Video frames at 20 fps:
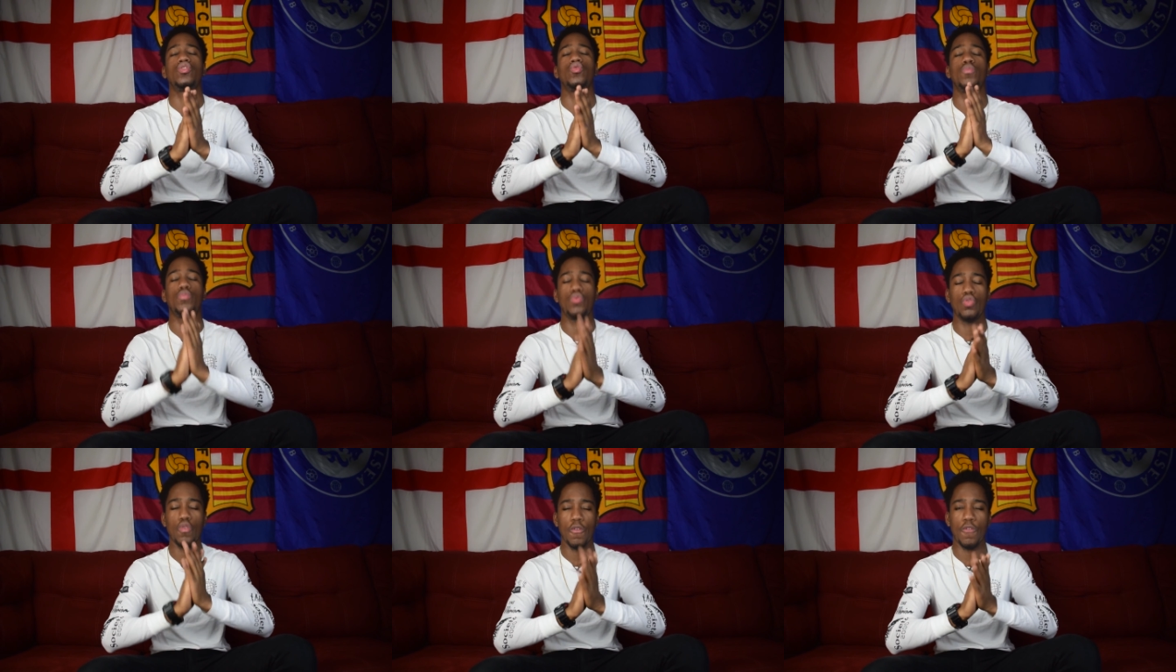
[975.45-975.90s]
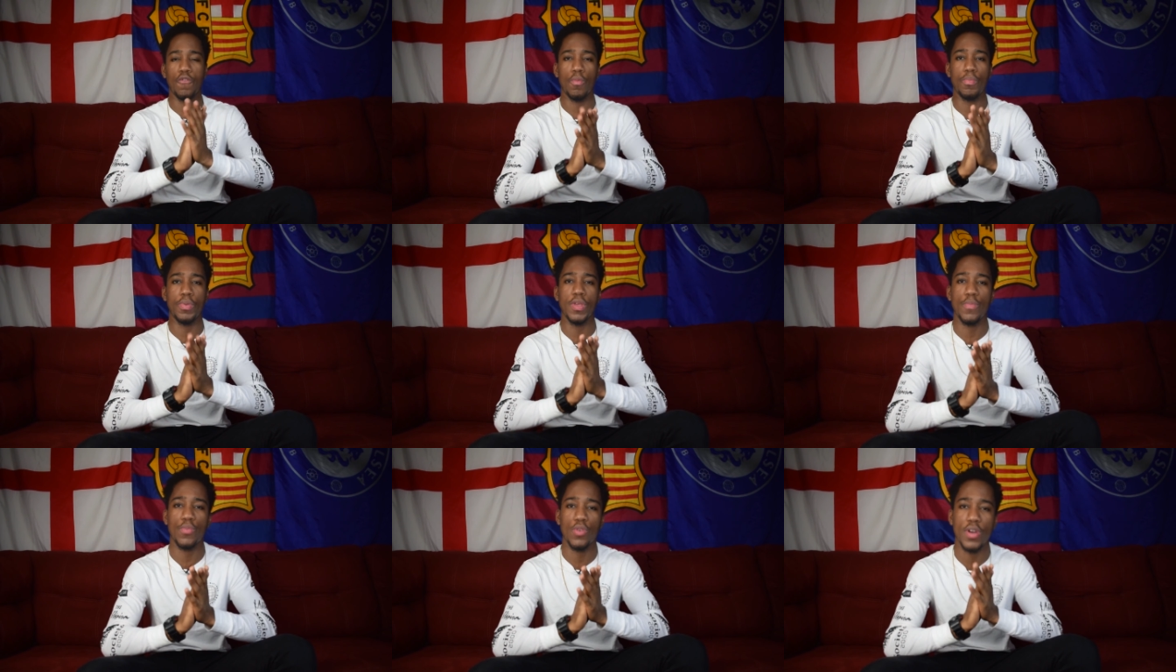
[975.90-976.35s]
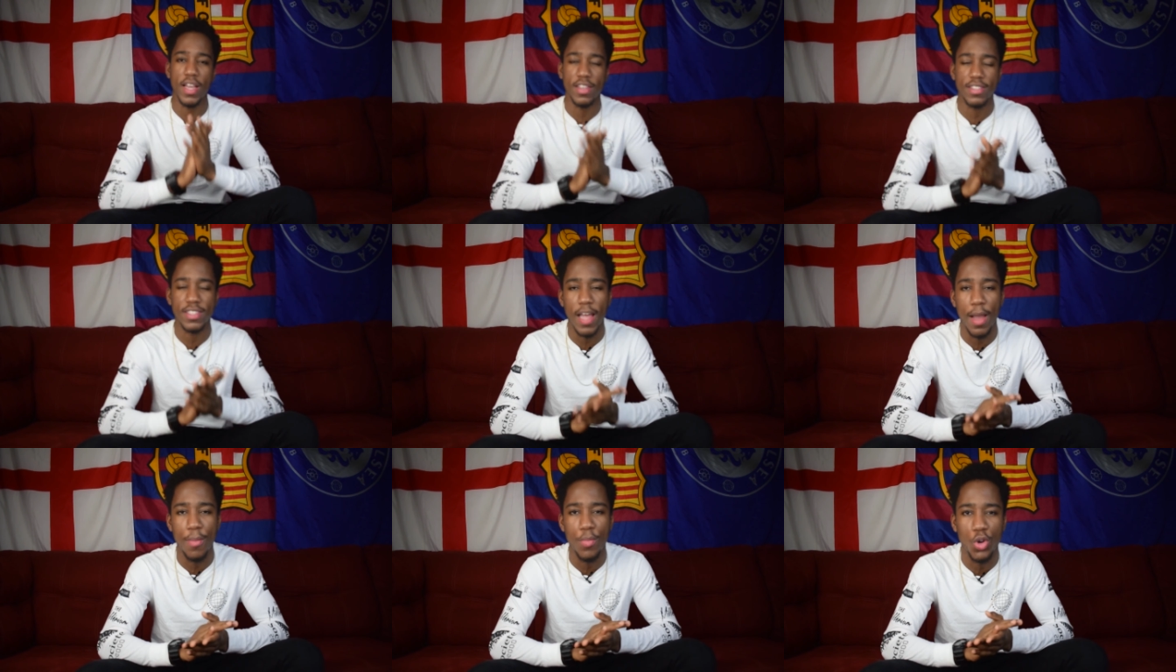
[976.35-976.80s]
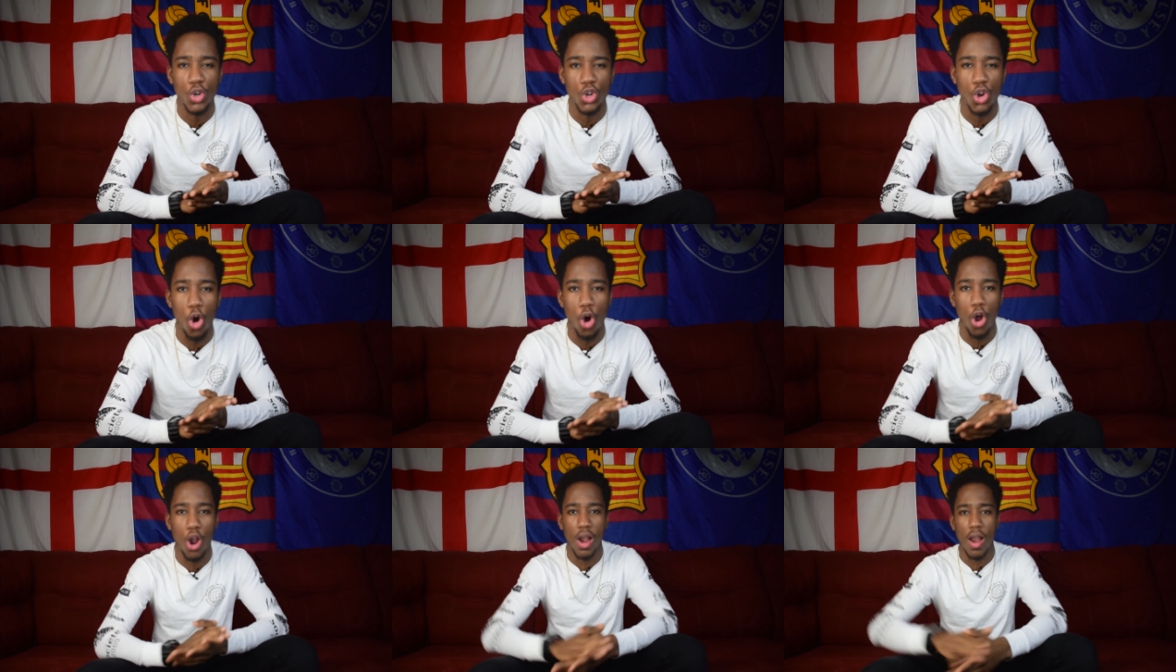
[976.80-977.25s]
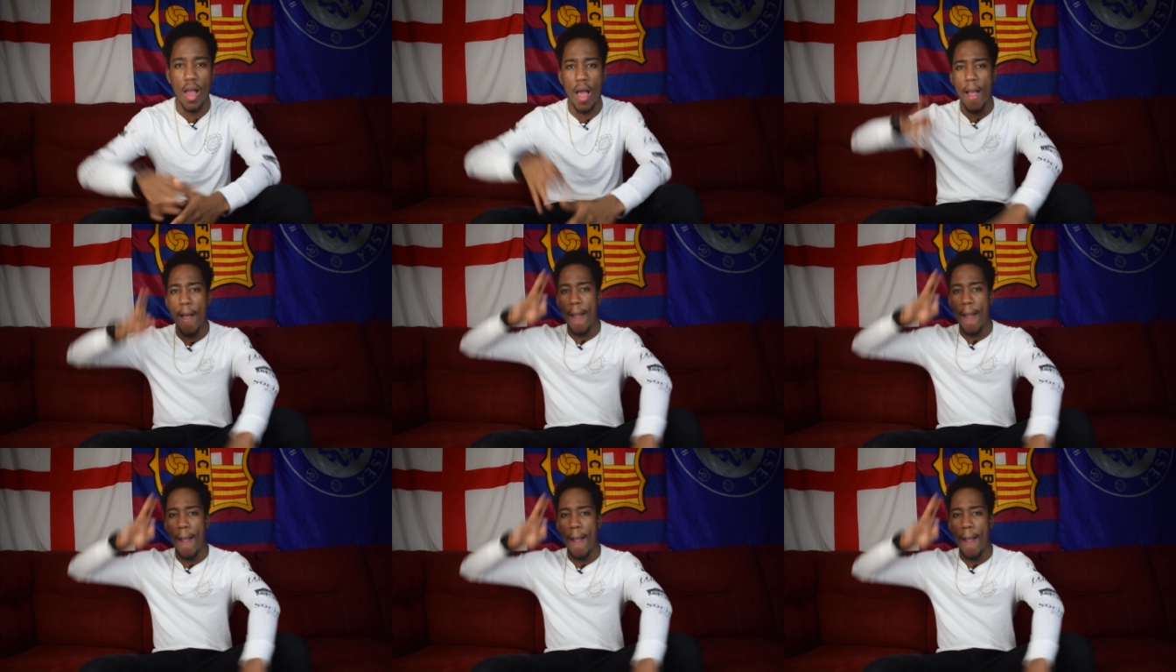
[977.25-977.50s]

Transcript: you beautiful people, next time on GòL.